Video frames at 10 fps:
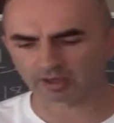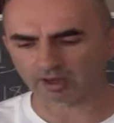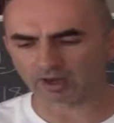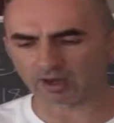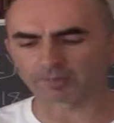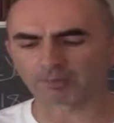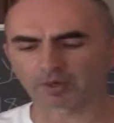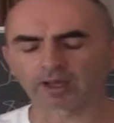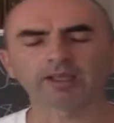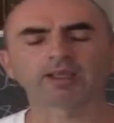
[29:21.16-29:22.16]
I
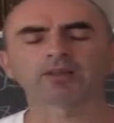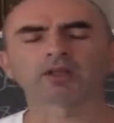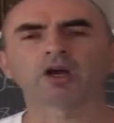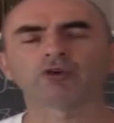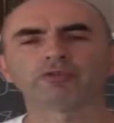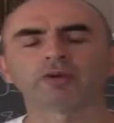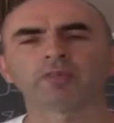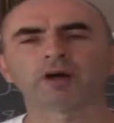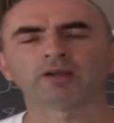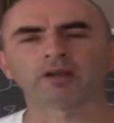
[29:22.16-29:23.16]
pray over
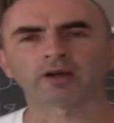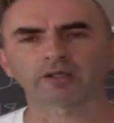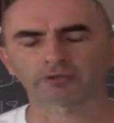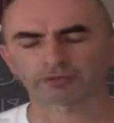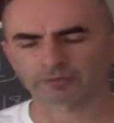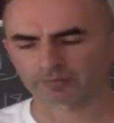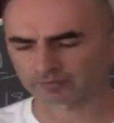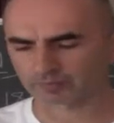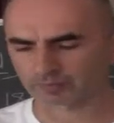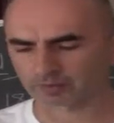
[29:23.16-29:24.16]
my
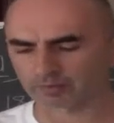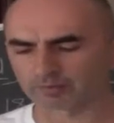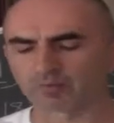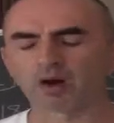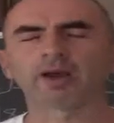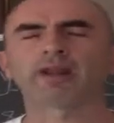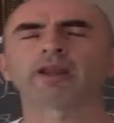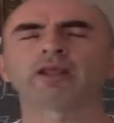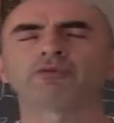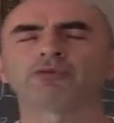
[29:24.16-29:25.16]
life, my
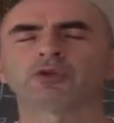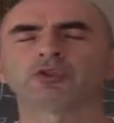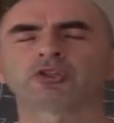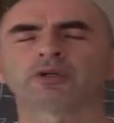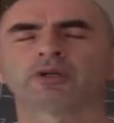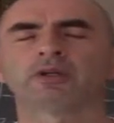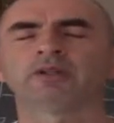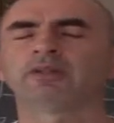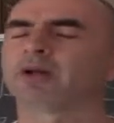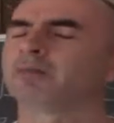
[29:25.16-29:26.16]
refuge.
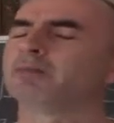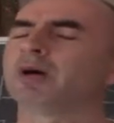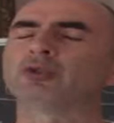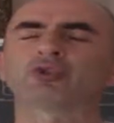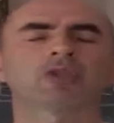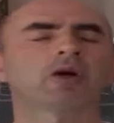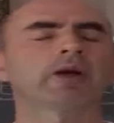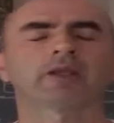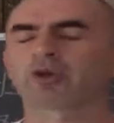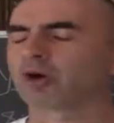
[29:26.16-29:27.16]
The Most
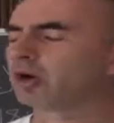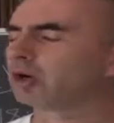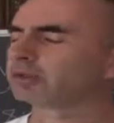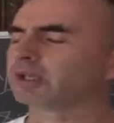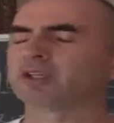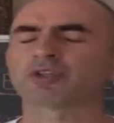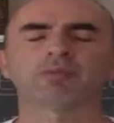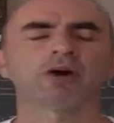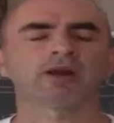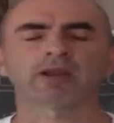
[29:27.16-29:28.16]
High God is
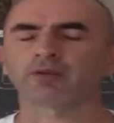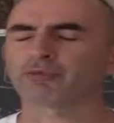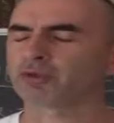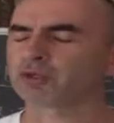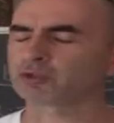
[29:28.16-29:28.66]
my refuge.